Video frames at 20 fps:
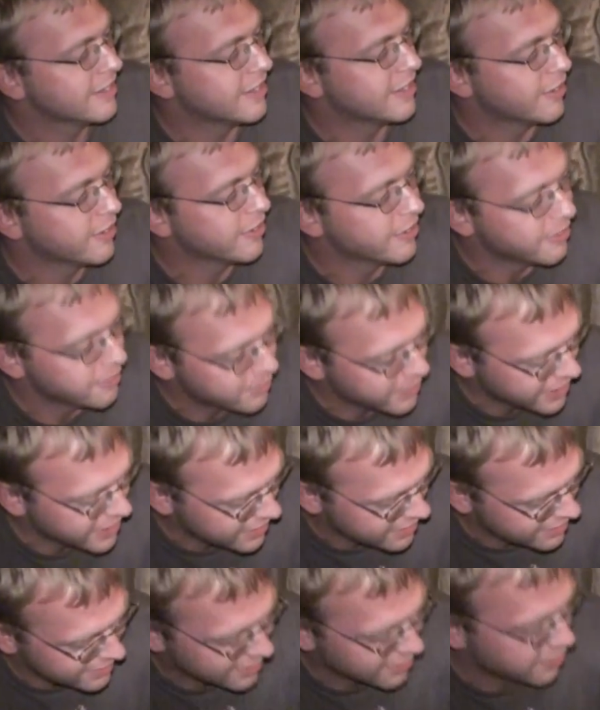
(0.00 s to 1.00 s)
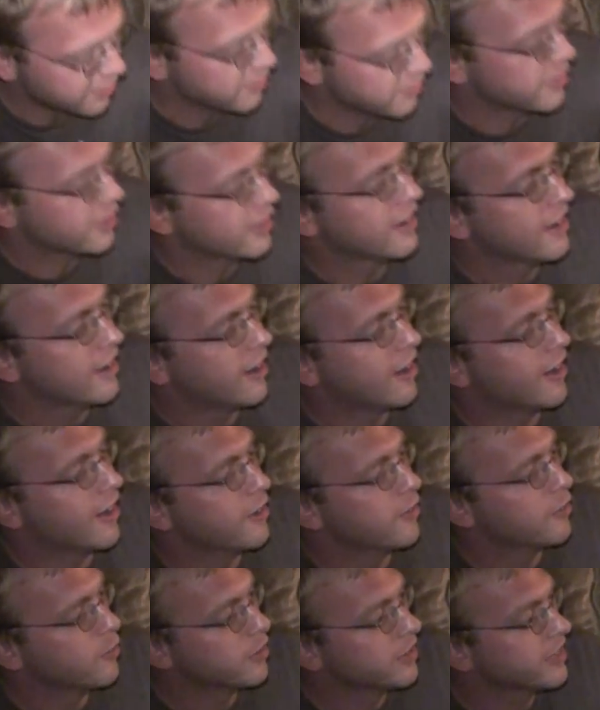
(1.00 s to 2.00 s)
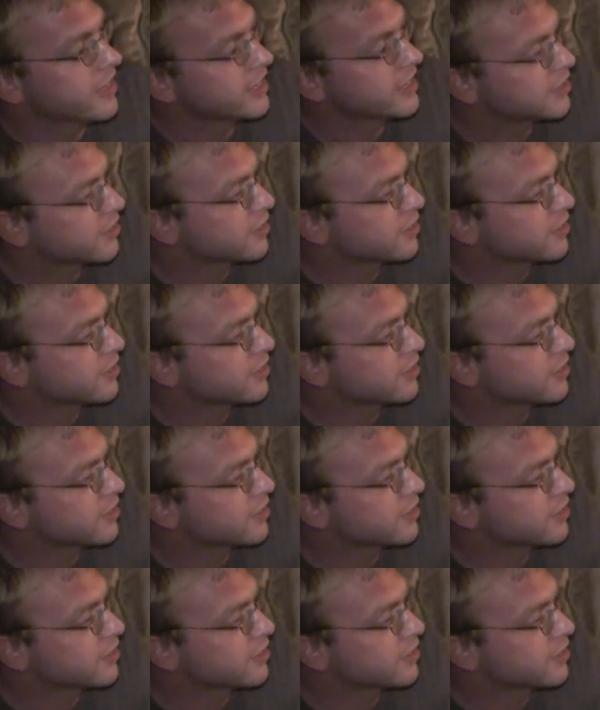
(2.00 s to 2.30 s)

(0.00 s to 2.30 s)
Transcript: to don't it. Don't open it. Oh. All right, what day is